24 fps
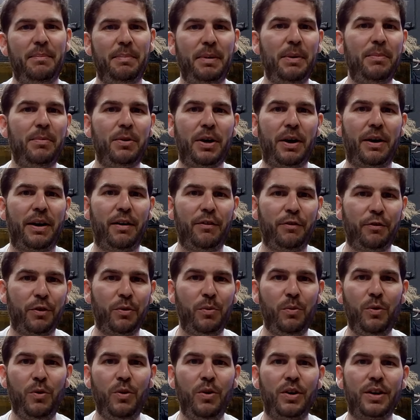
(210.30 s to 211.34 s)
people go out for a
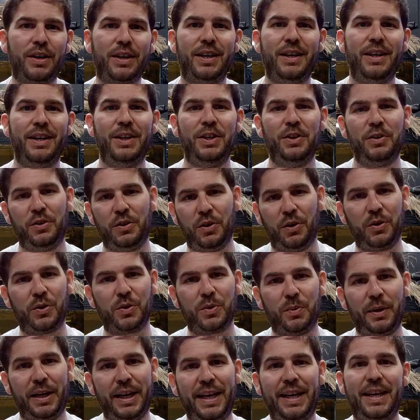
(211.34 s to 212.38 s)
walk, dogs
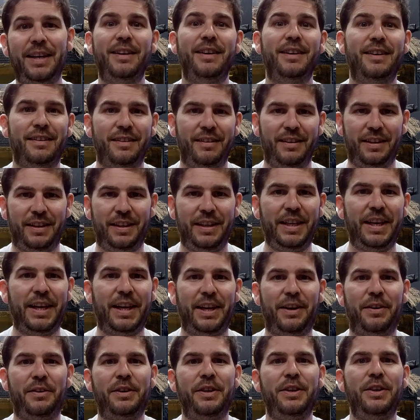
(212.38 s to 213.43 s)
wee, you
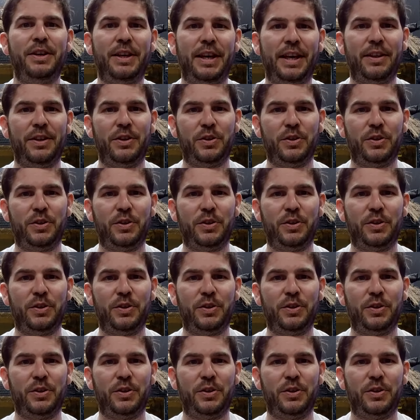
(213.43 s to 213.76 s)
know, you get the